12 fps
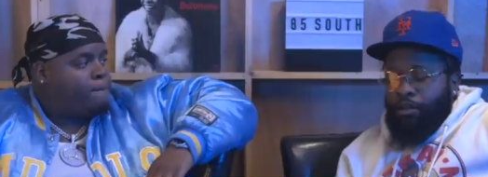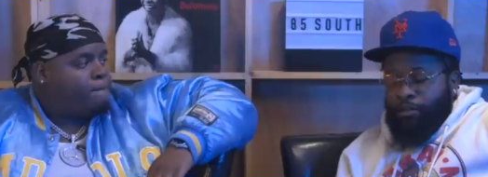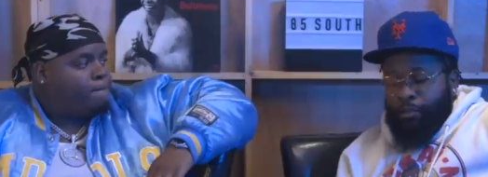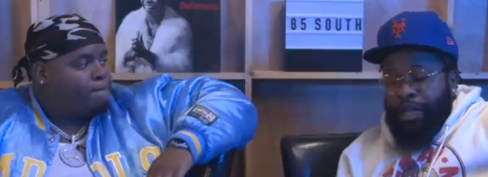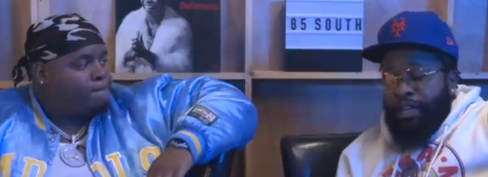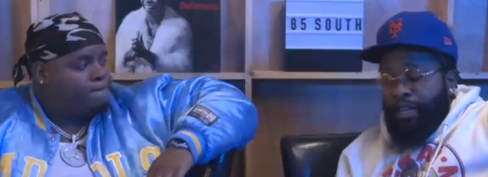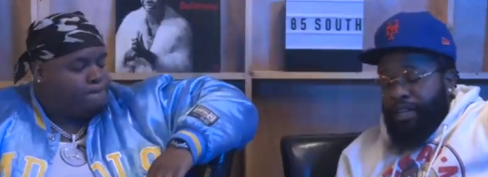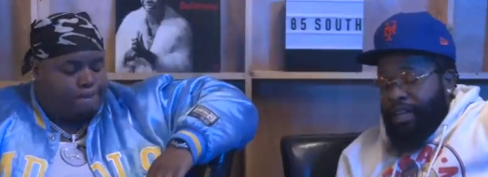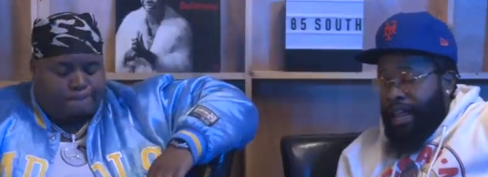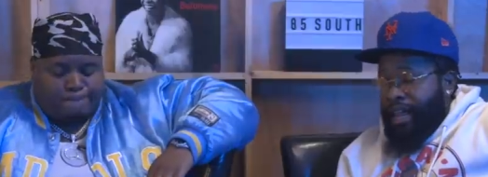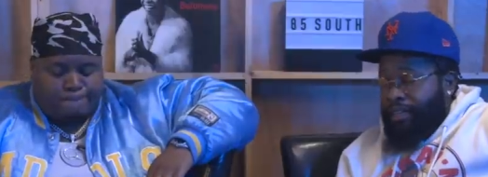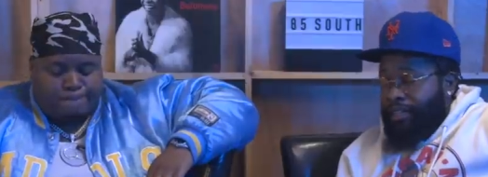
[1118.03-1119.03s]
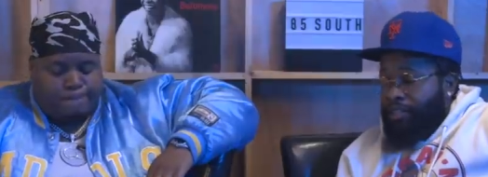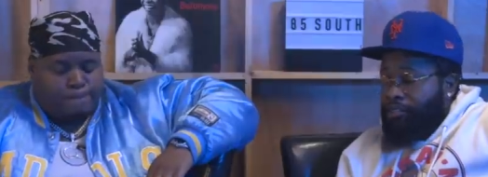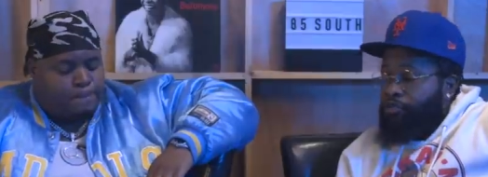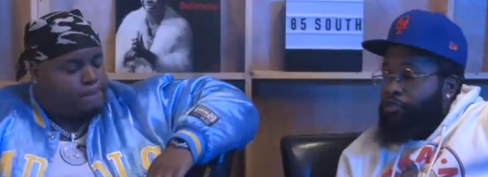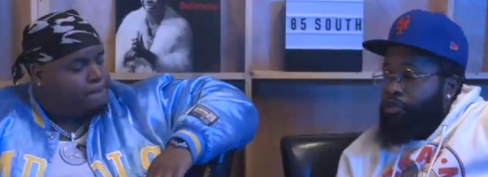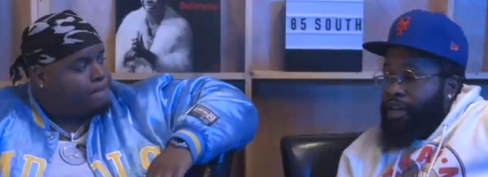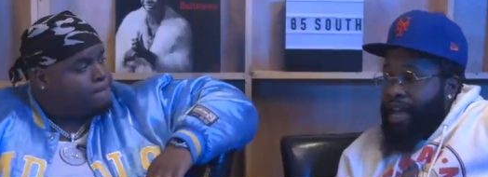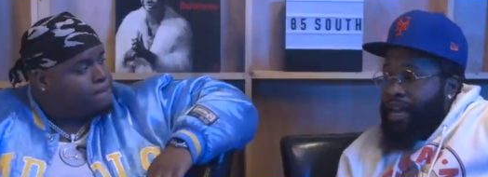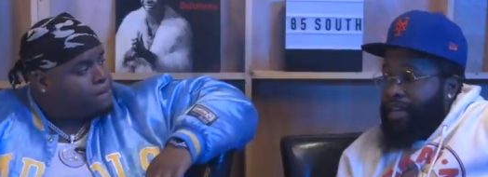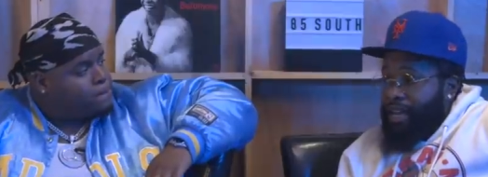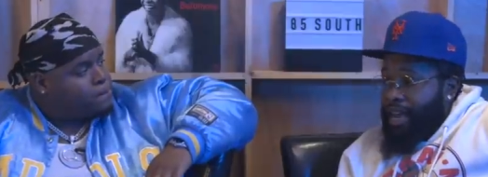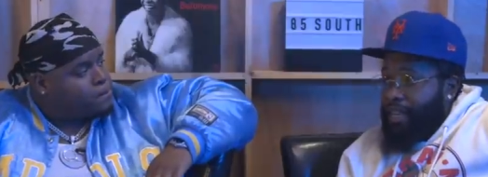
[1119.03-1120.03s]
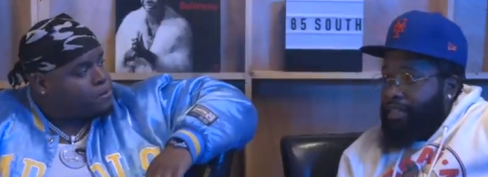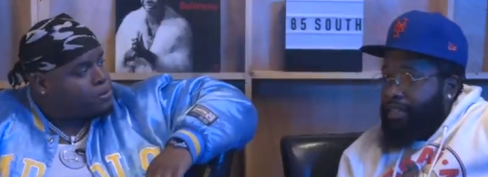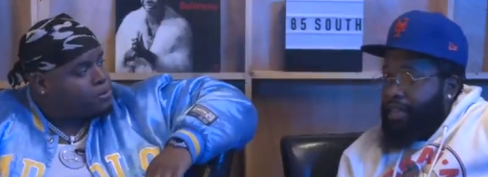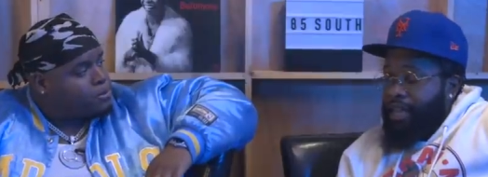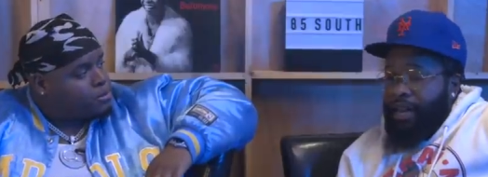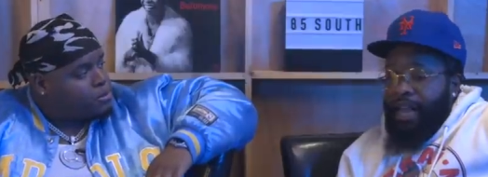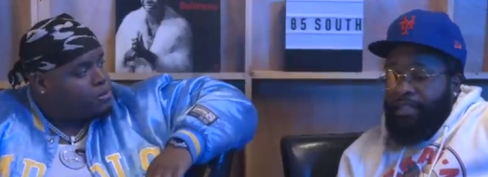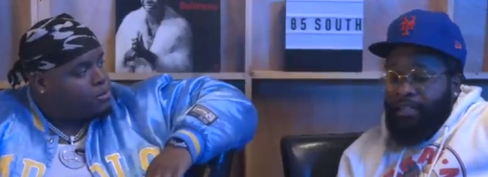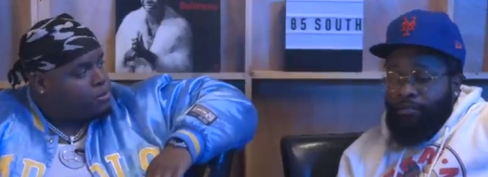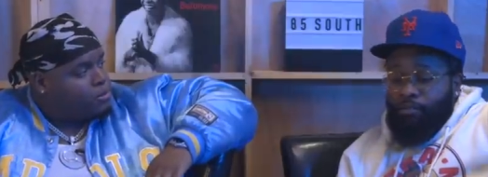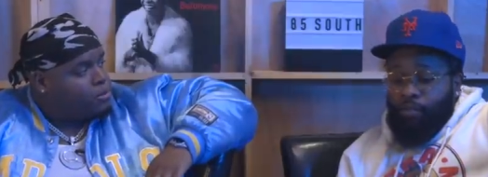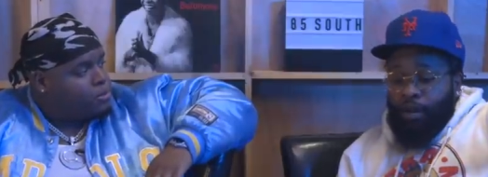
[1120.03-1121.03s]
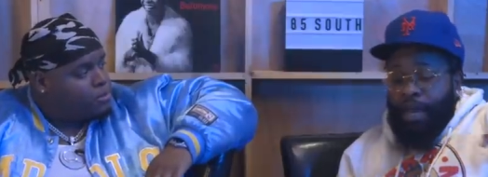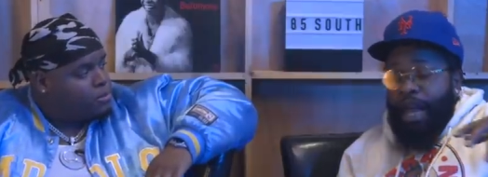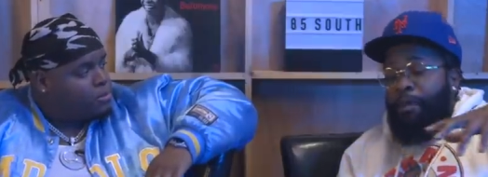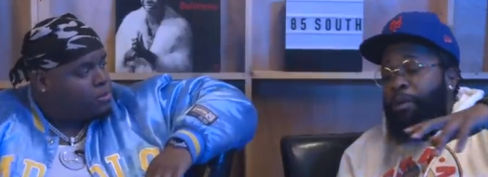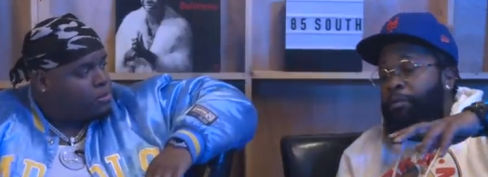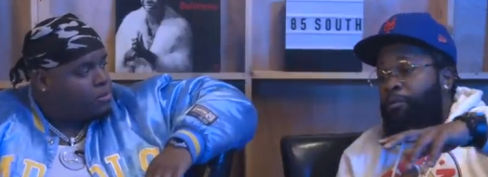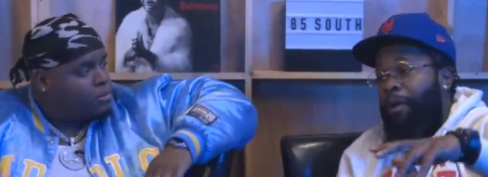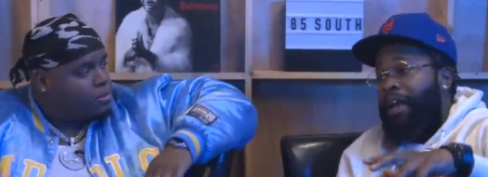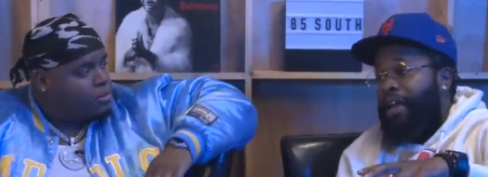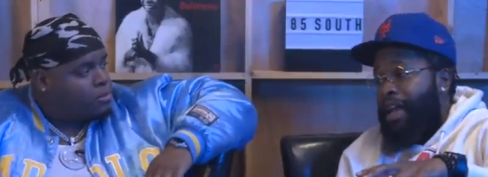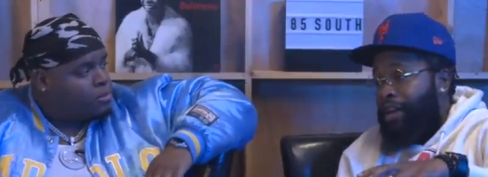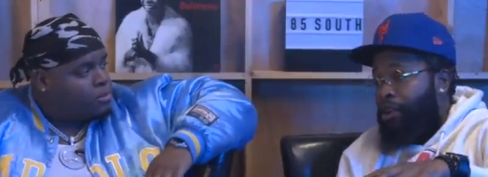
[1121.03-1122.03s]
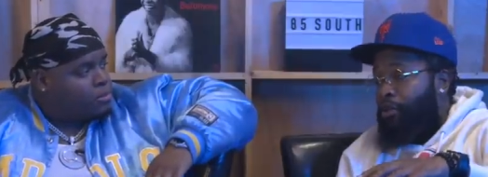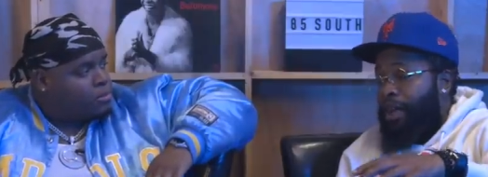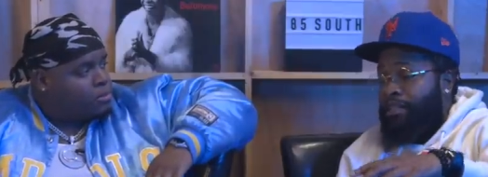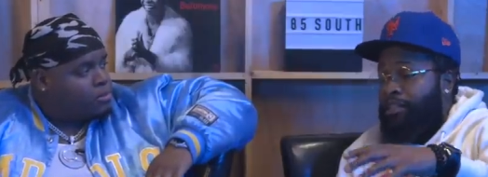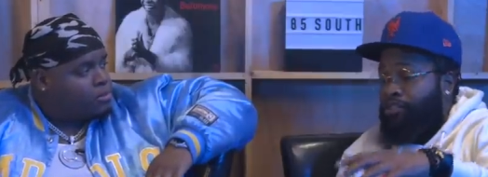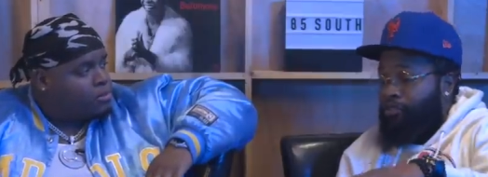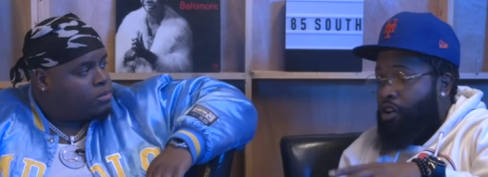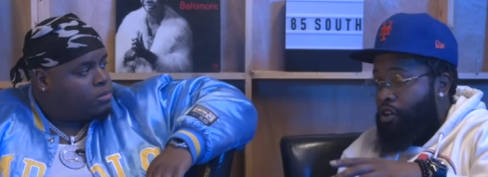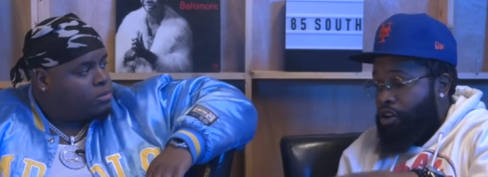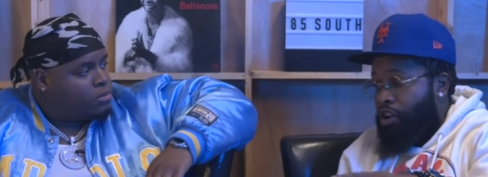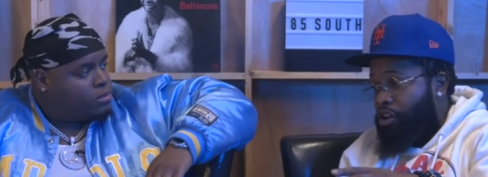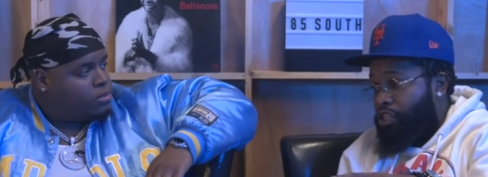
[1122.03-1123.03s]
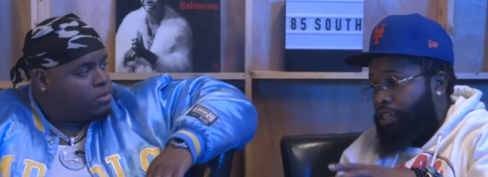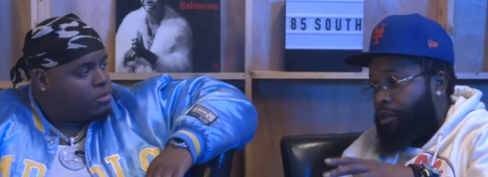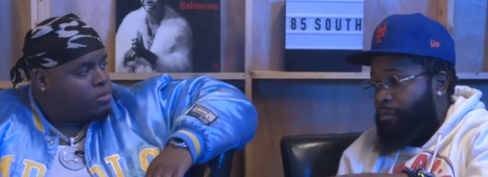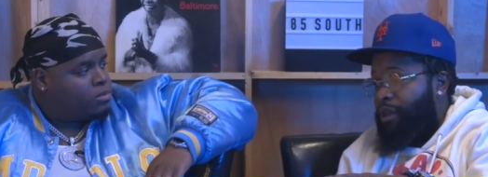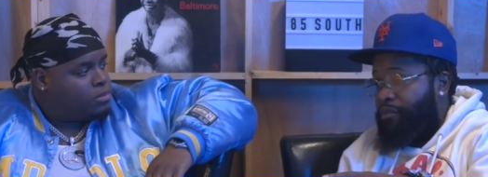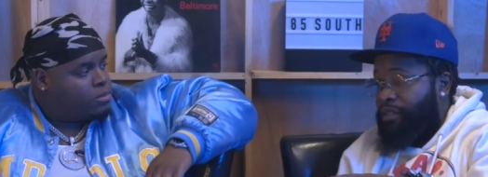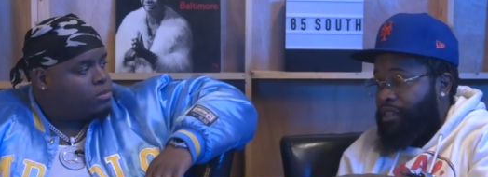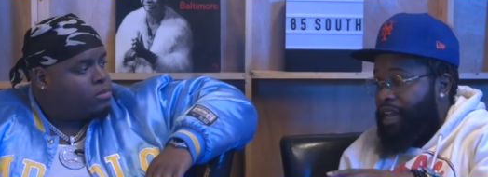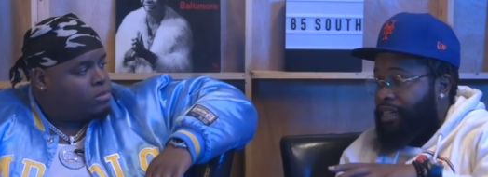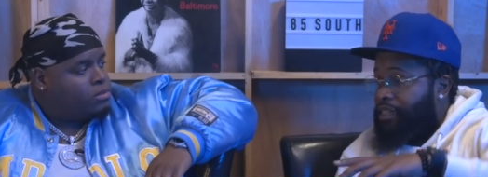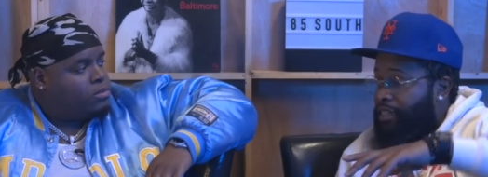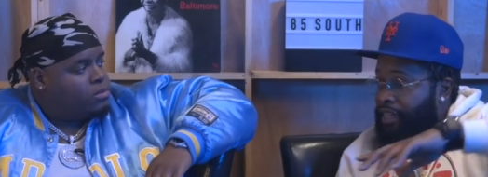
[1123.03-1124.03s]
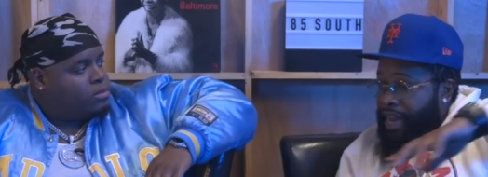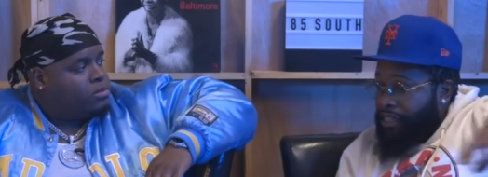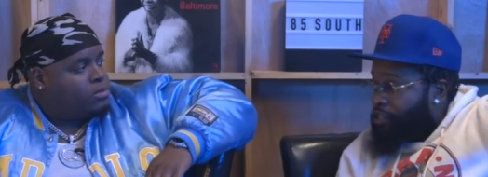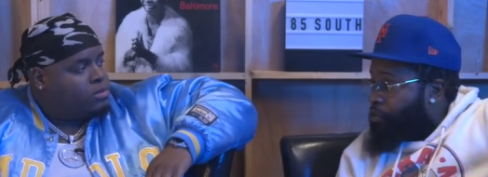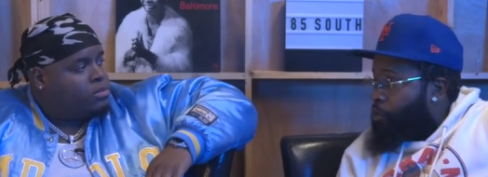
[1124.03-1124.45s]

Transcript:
Speaker 1: speaking of dancing, you do a lot of dancing, and that's what a lot of people might not know. That's a strong culture in Memphis, like the gangster